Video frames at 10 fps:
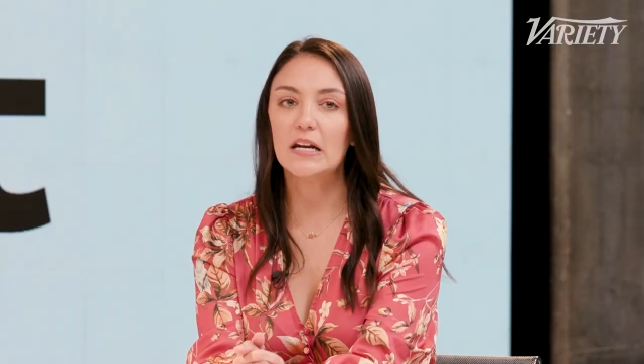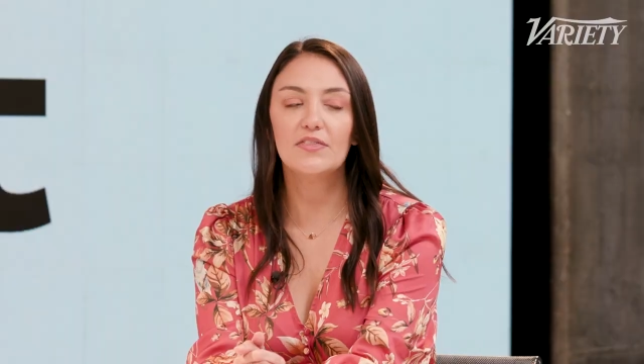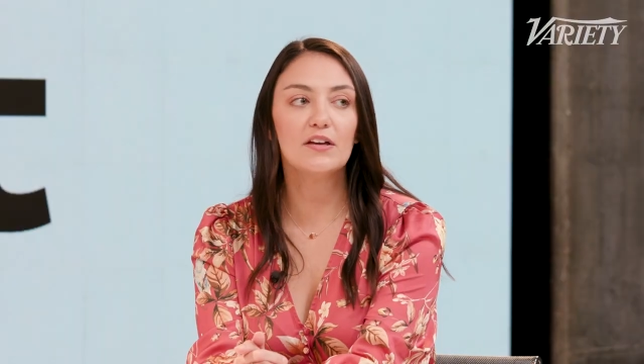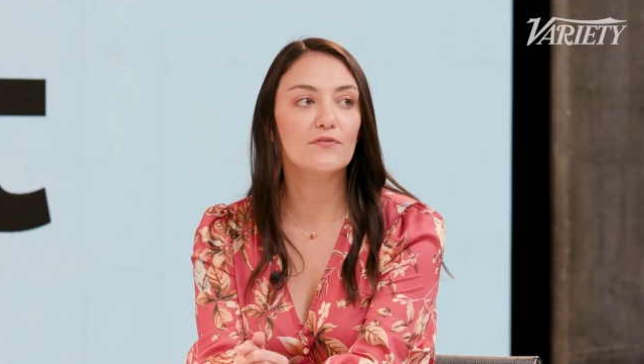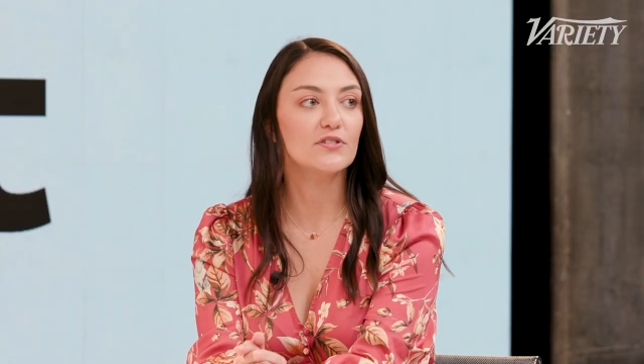And I
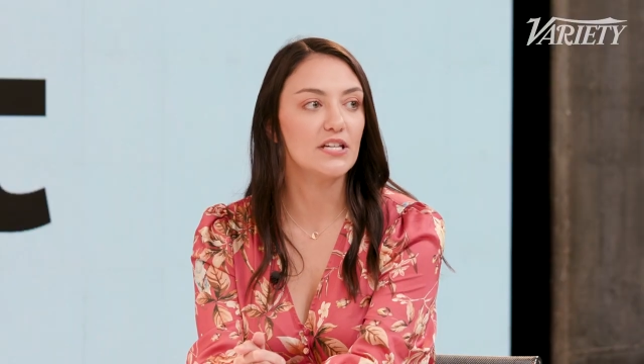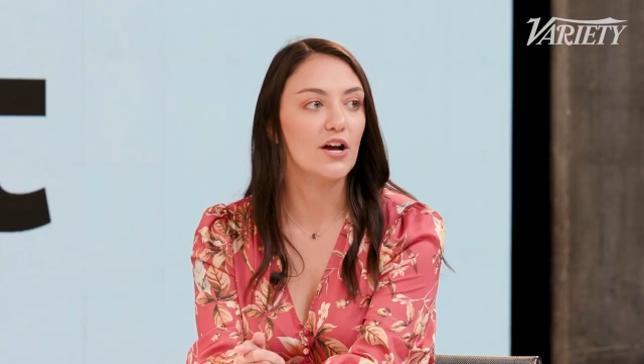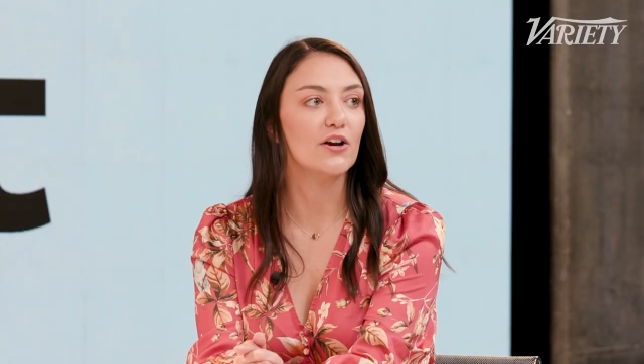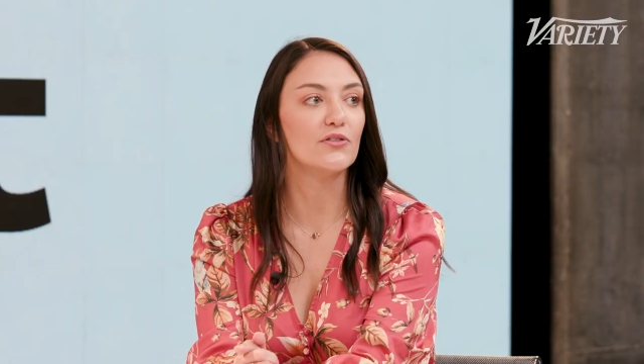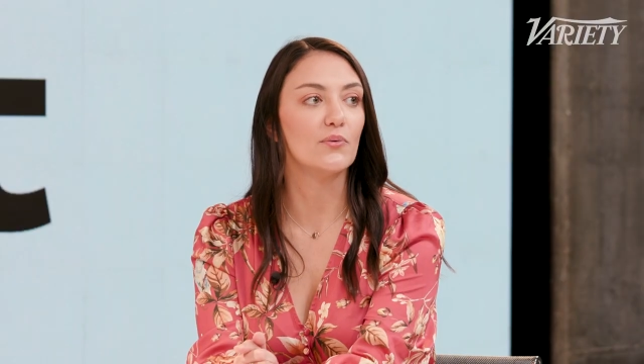think for
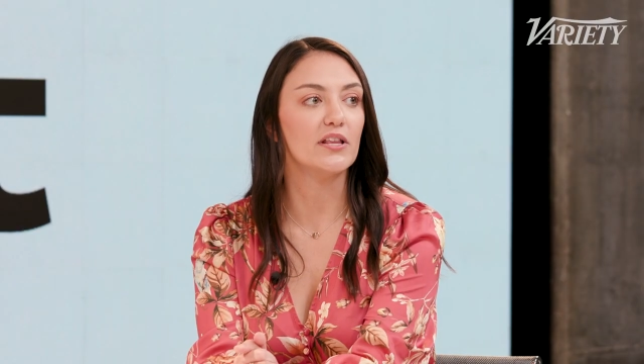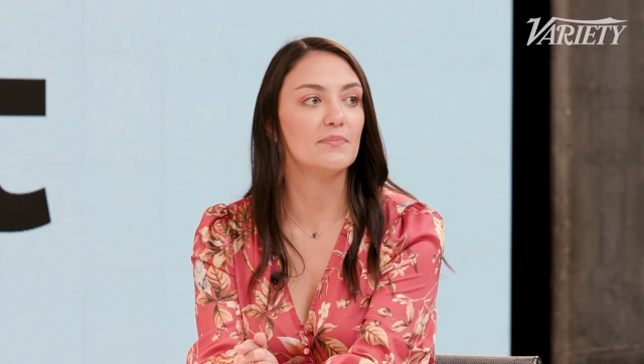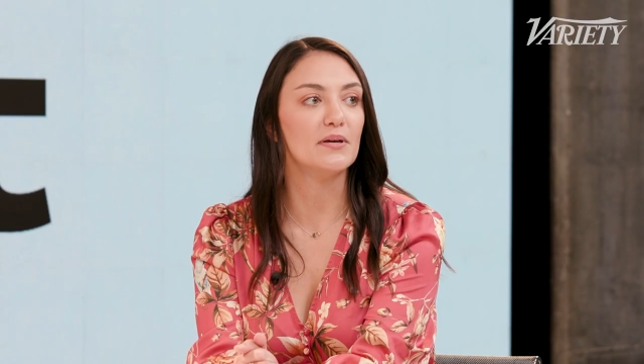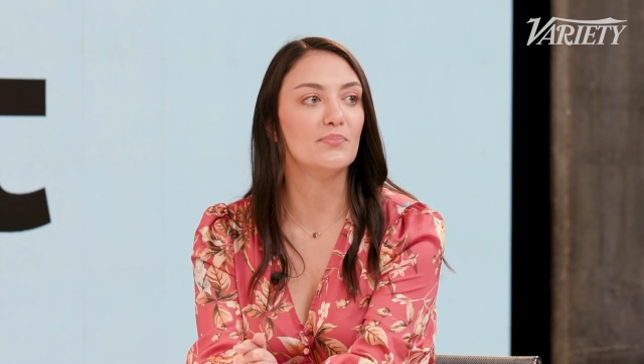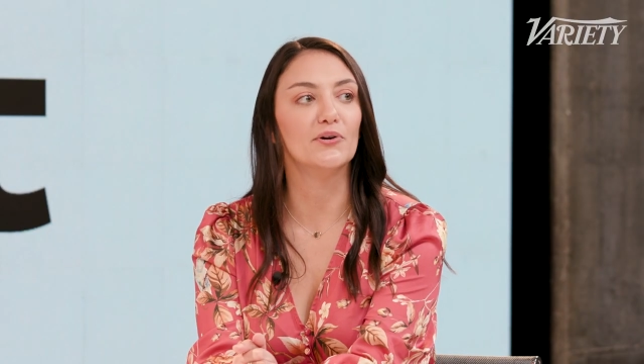Taron, the way
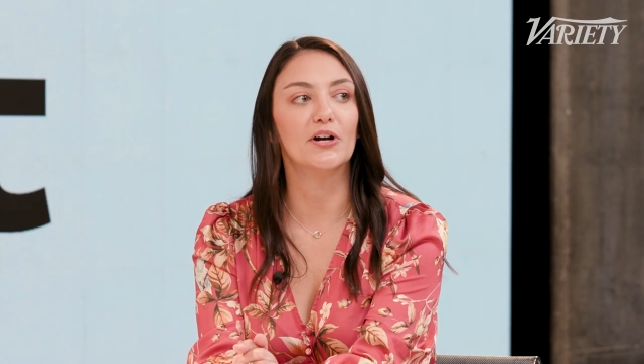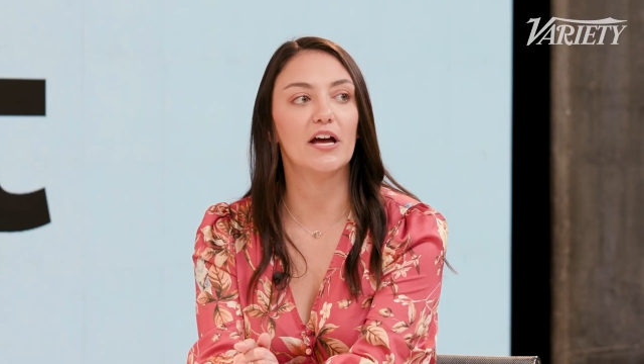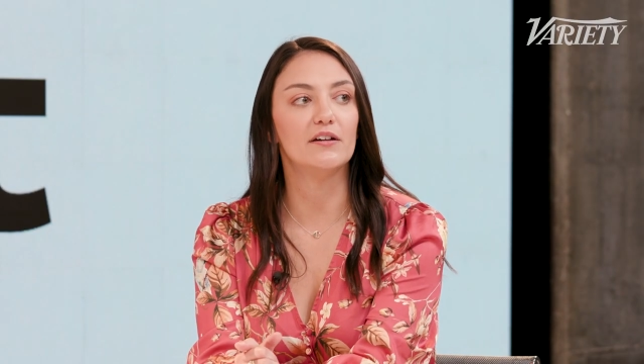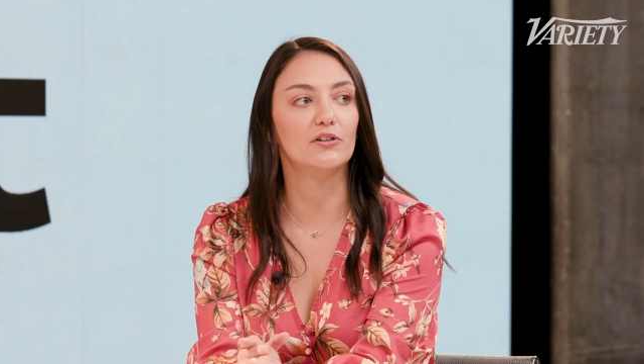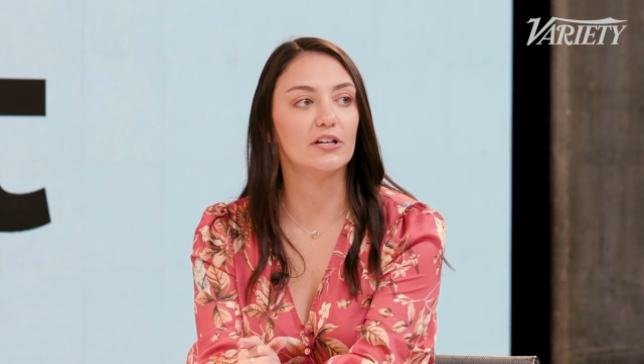that people are
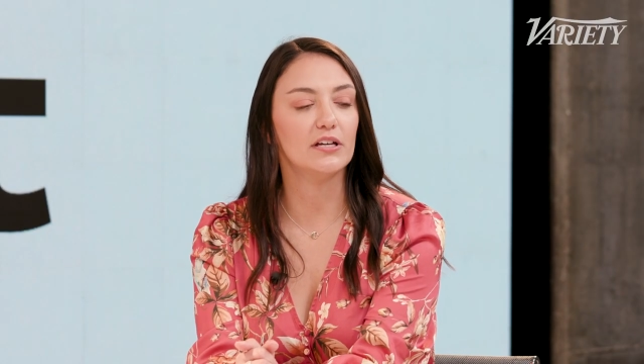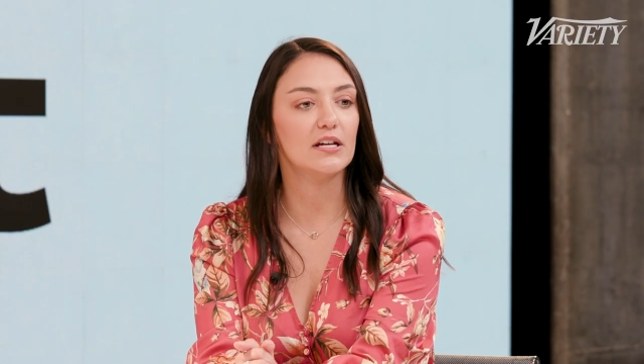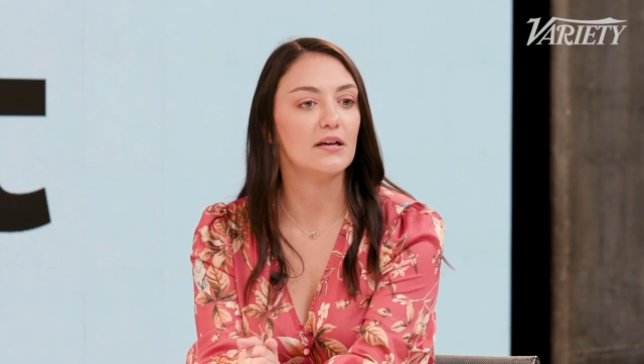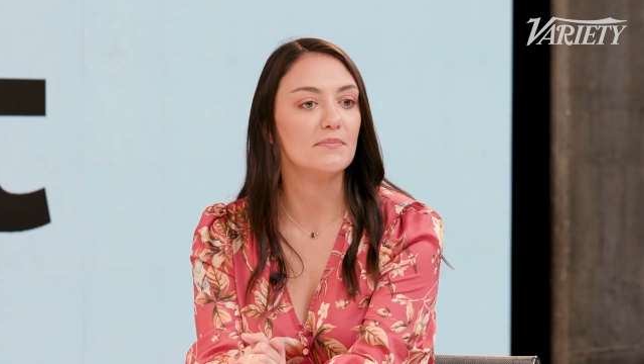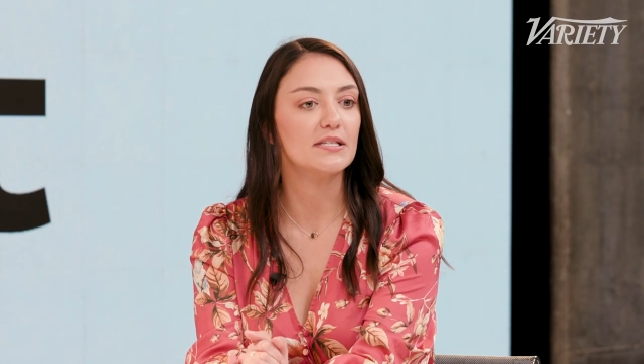kind of looking looking
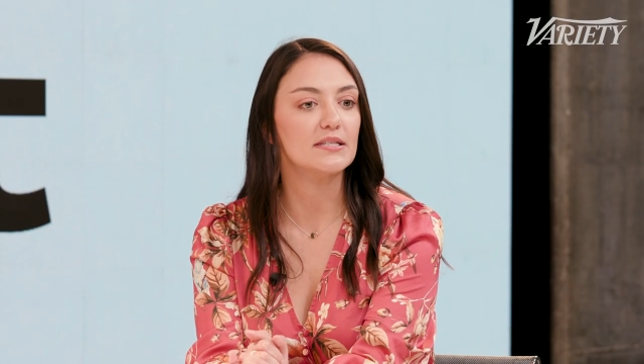at him